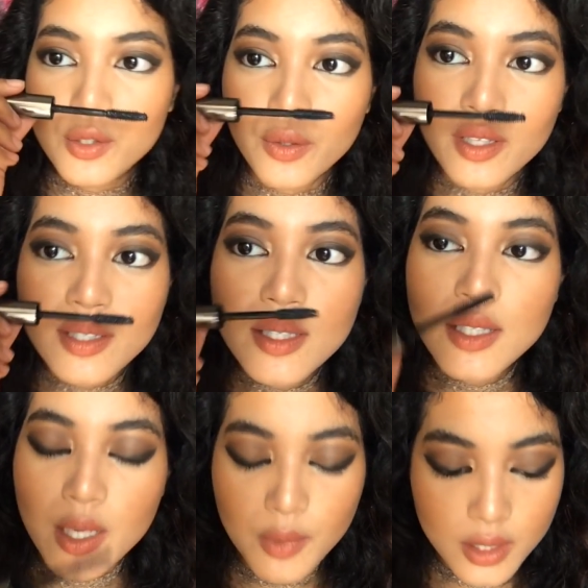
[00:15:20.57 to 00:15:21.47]
So this is
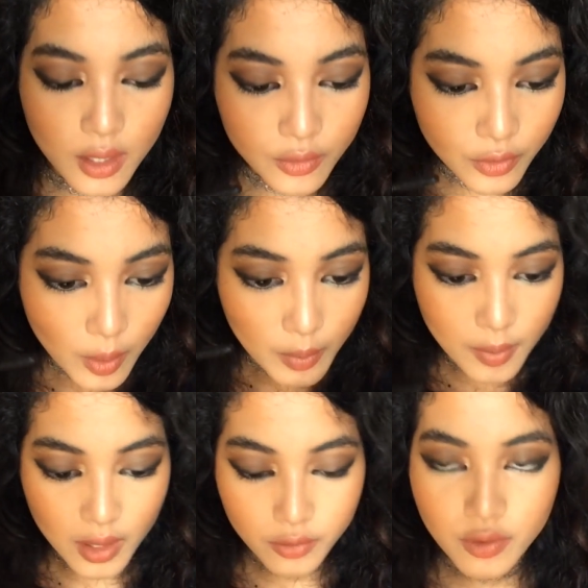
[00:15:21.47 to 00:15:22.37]
a mascara from
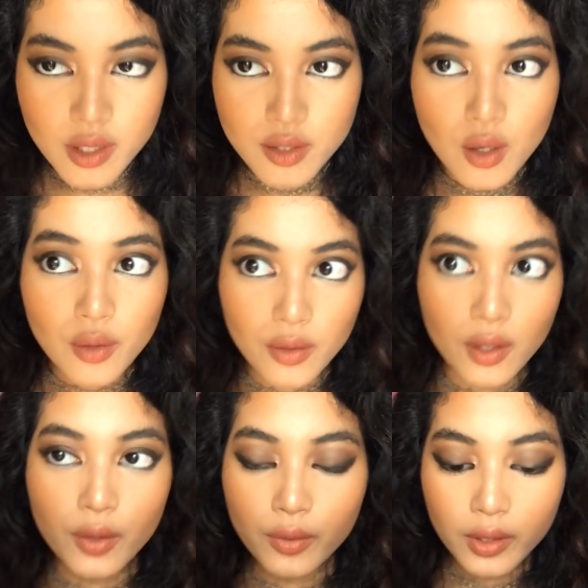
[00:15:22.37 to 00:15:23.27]
Benefit. It's called
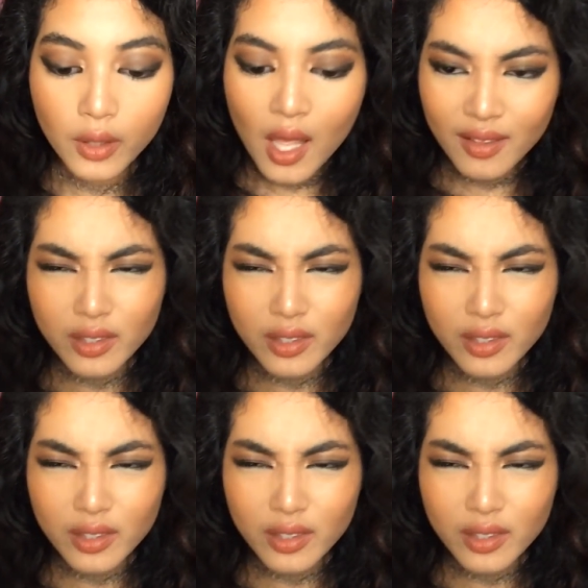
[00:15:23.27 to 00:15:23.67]
They're Real.